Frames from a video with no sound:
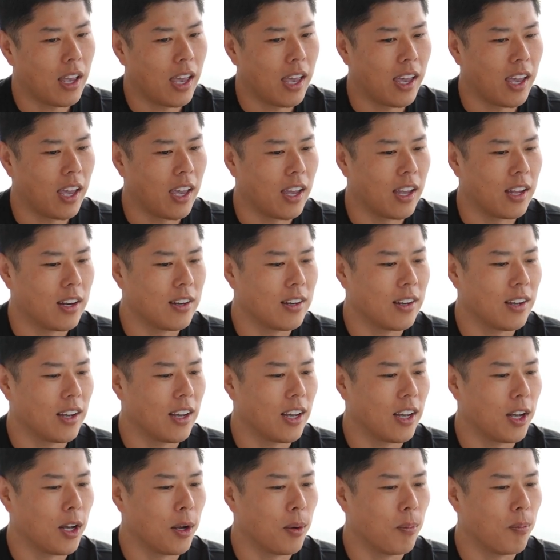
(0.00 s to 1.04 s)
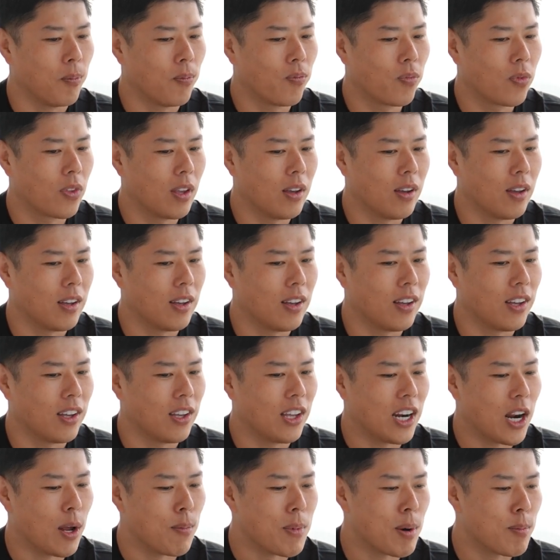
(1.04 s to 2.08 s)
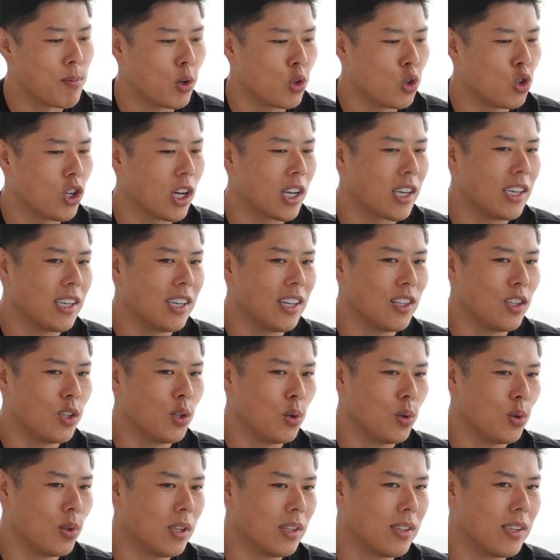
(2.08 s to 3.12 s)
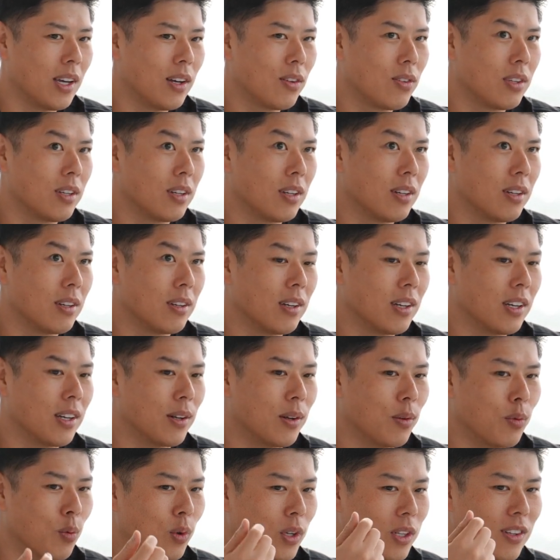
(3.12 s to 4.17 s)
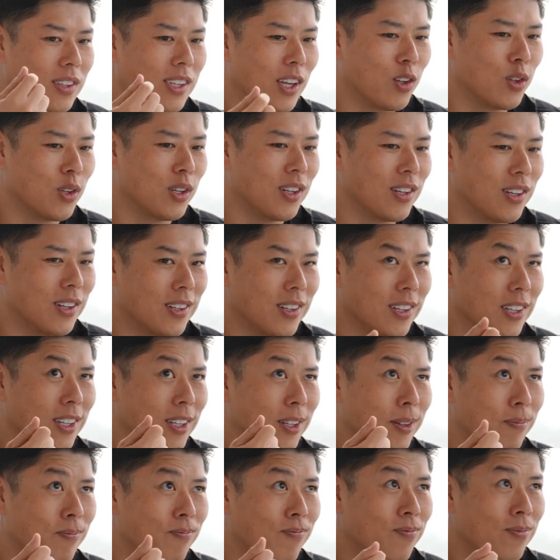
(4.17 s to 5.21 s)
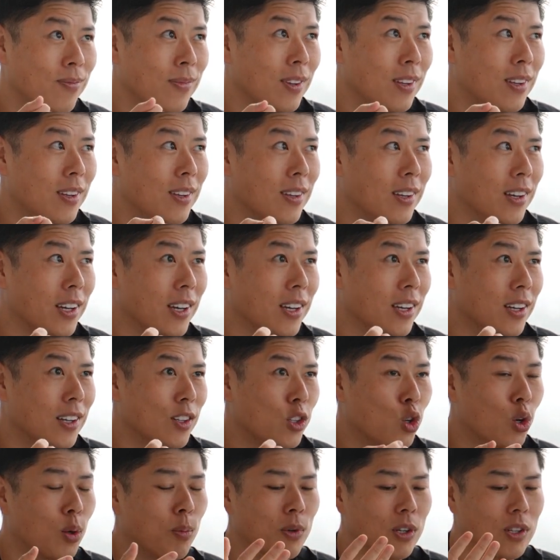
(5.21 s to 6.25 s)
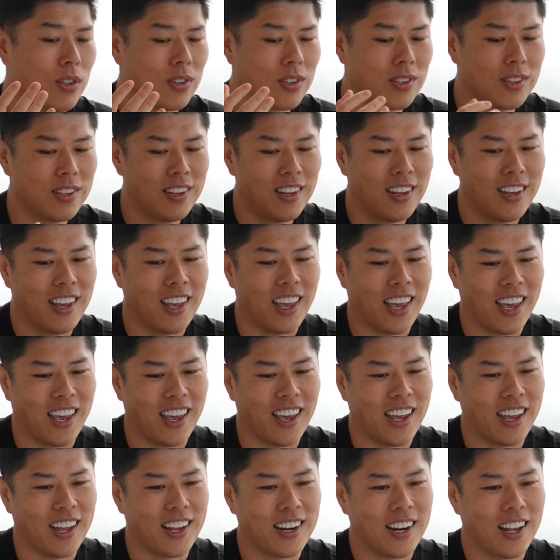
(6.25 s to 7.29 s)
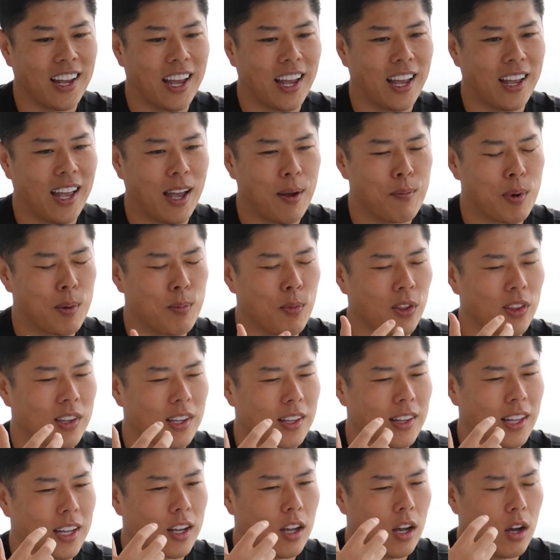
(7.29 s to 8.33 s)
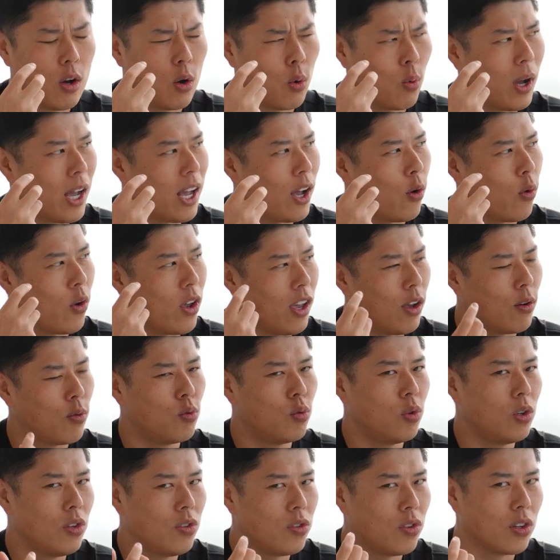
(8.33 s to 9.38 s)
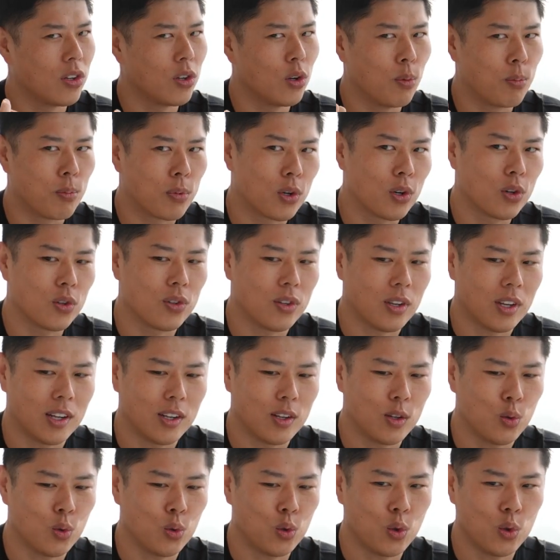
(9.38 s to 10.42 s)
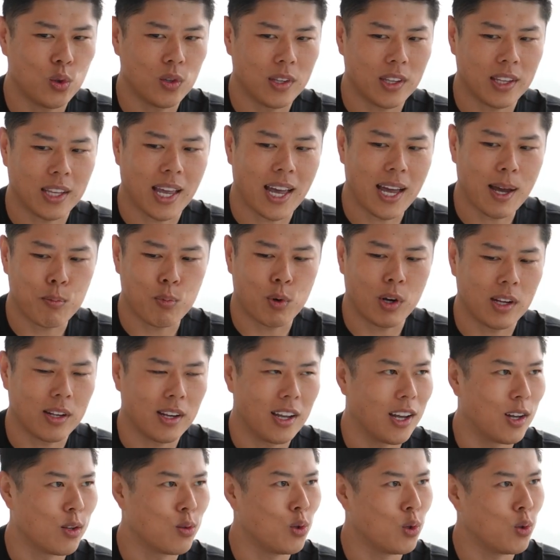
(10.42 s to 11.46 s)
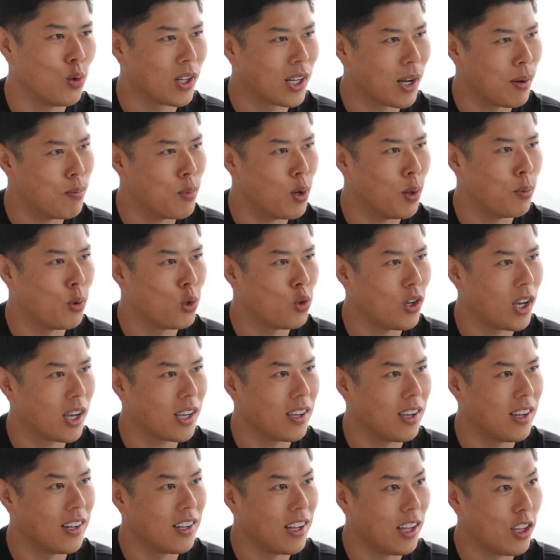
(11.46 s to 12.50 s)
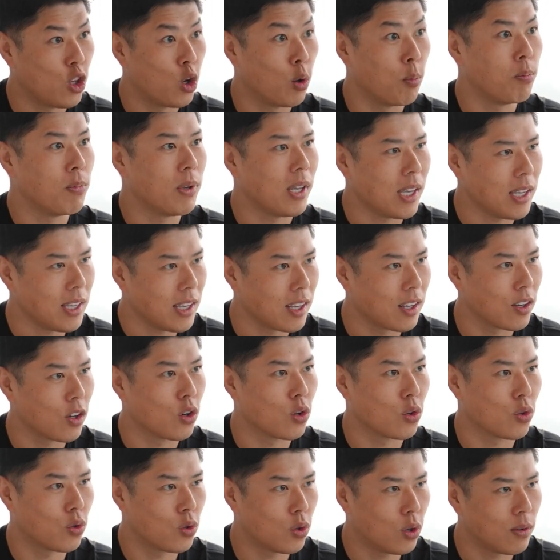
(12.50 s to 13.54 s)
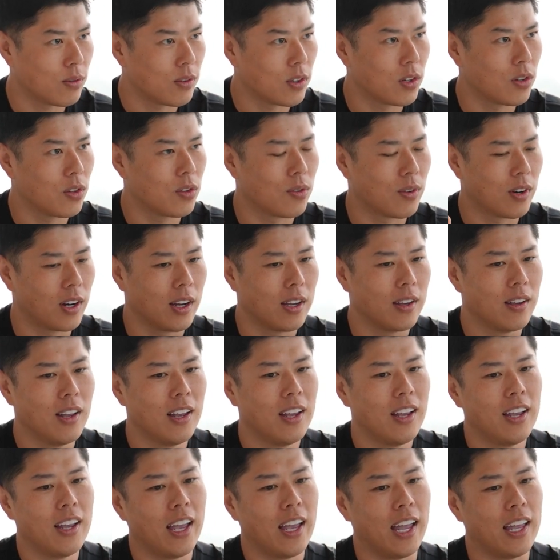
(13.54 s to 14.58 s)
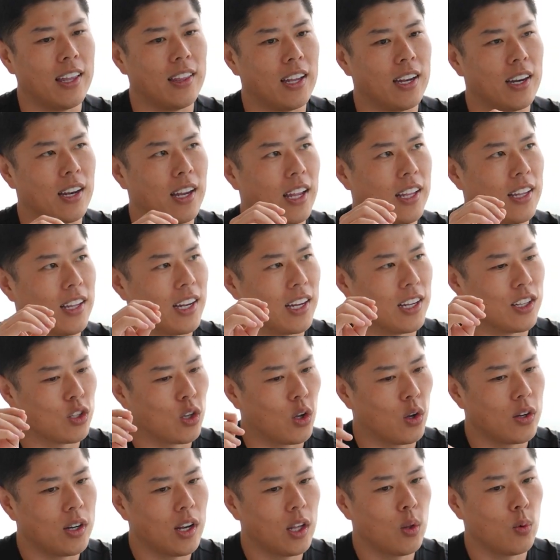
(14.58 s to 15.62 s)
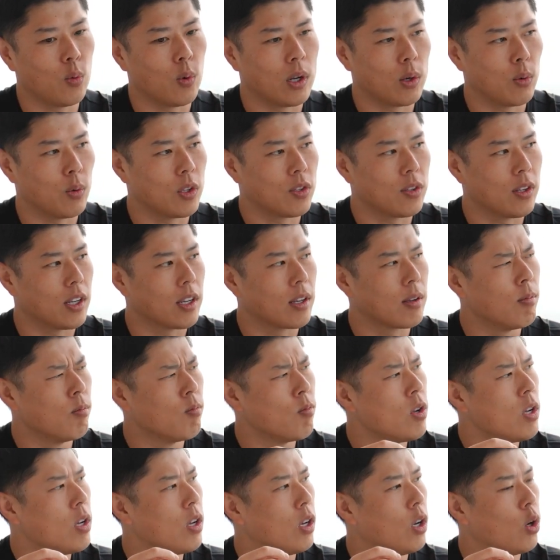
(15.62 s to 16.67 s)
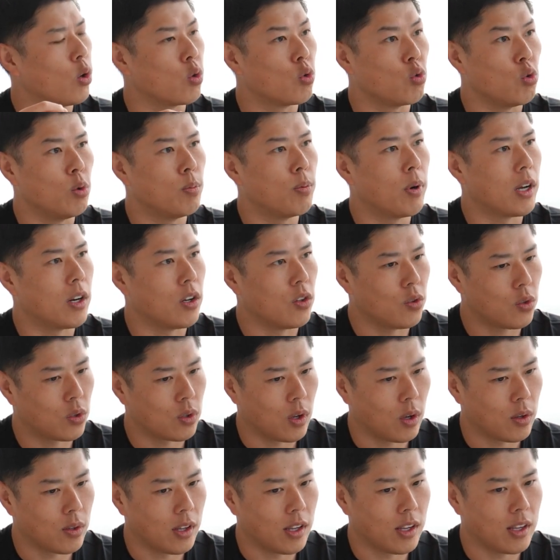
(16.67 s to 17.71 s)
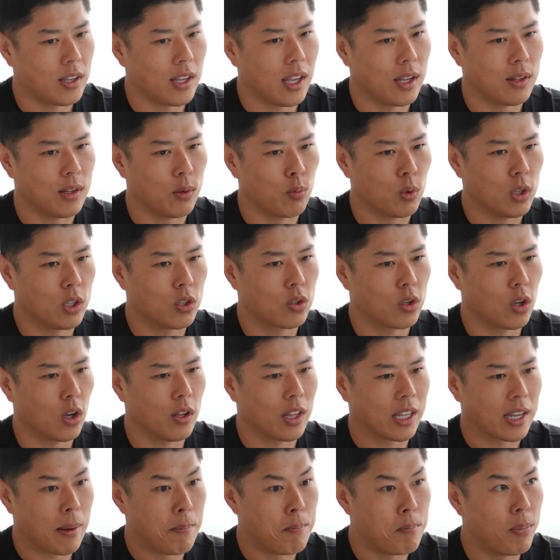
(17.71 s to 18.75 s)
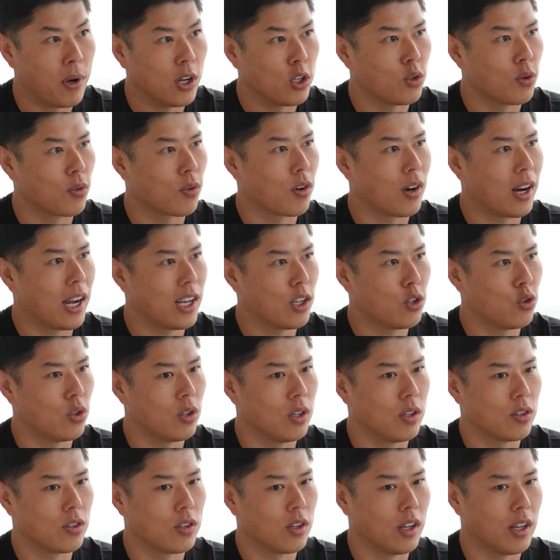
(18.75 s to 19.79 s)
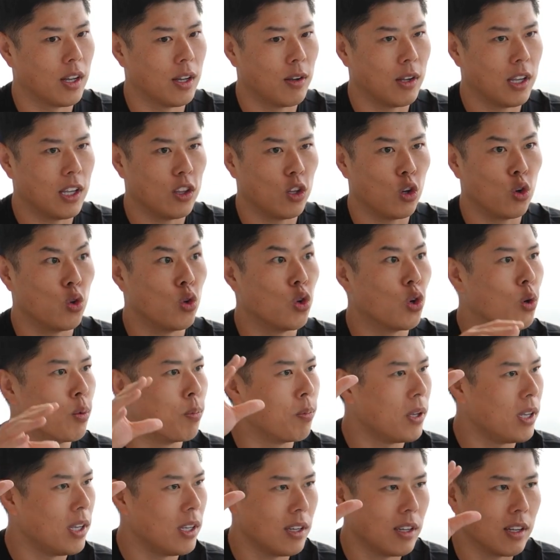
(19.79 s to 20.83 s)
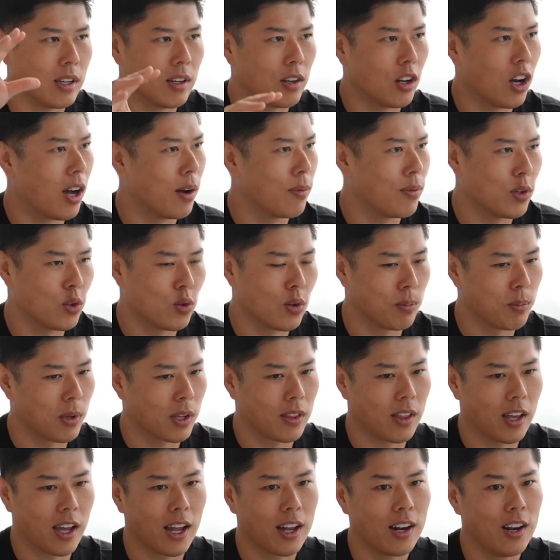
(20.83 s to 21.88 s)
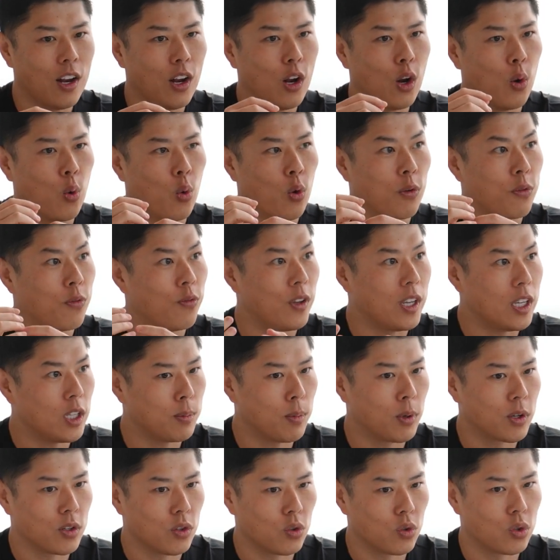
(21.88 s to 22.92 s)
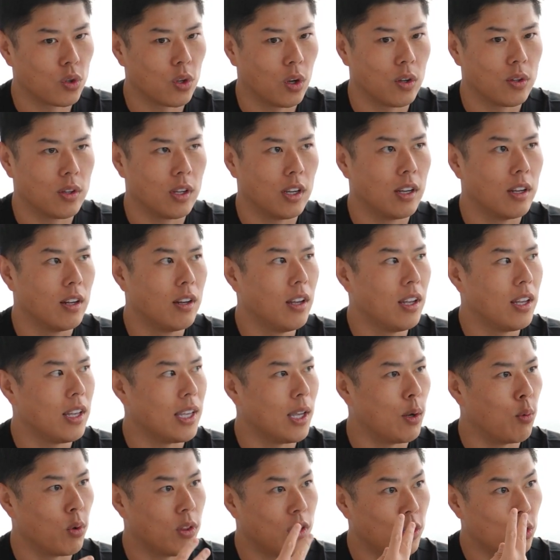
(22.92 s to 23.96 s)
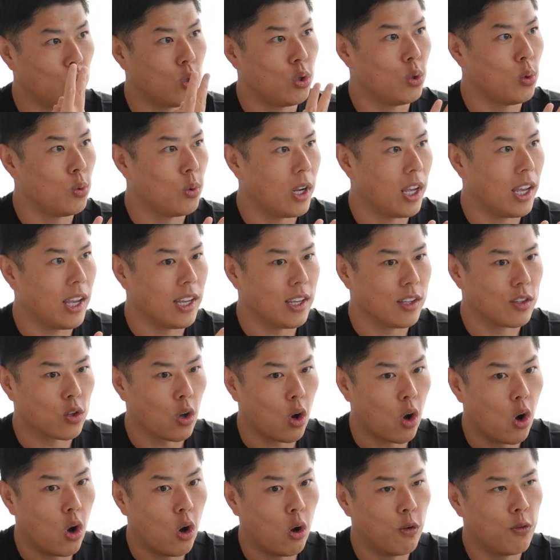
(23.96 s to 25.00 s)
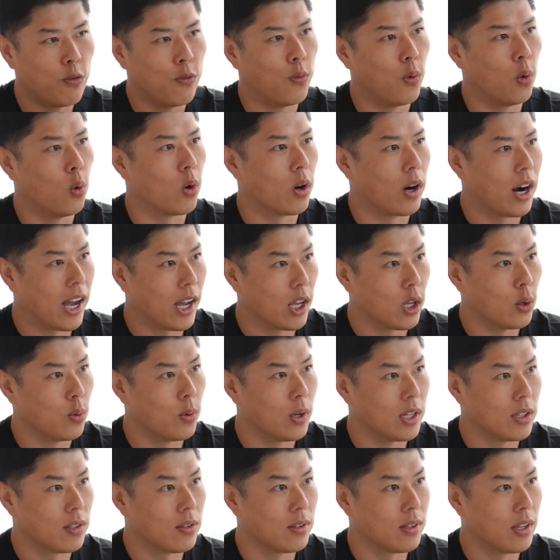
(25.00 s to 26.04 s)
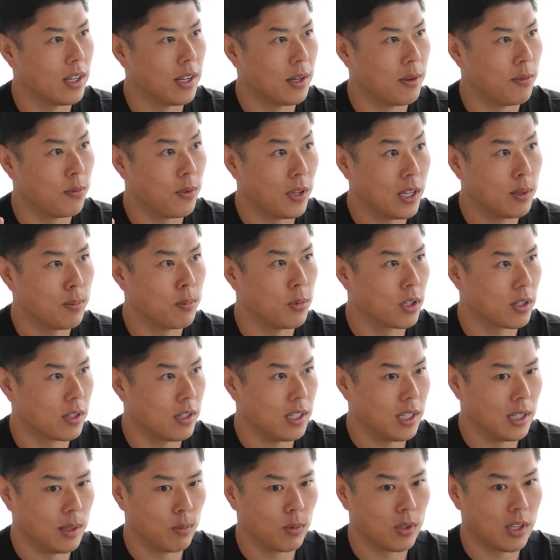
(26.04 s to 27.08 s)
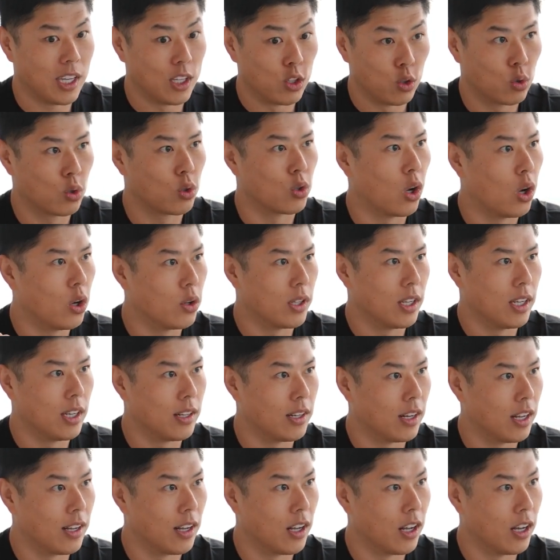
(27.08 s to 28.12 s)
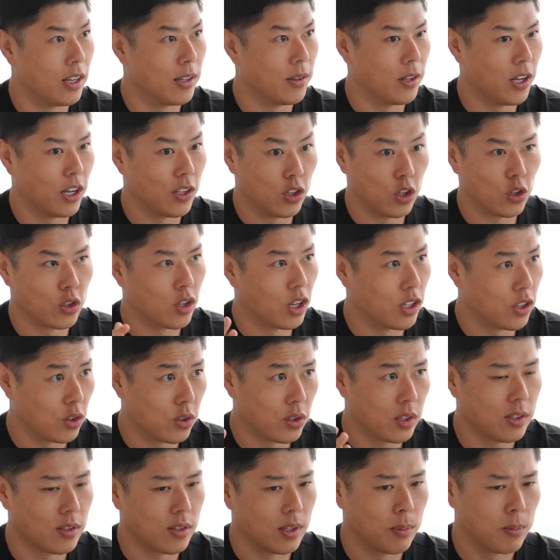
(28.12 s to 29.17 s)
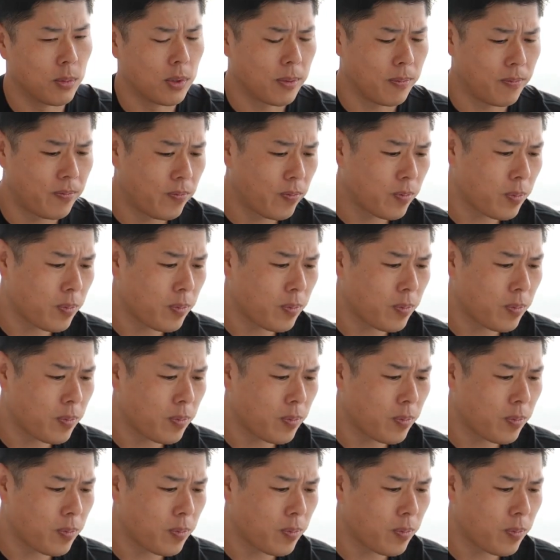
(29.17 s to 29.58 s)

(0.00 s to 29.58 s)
And I remember checking into the Delta, one of the Delta terminals. And I remember thinking oh wow, every single person who's using the app right now to do a mobile check-in, they're pinging our servers, right? And then I saw another one where it's Groupon installed it, and then we saw a bunch of crashes in their European office, something like that, where Facebook installed it, and within 2 days, all 4 iOS Facebook teams installed it on their systems.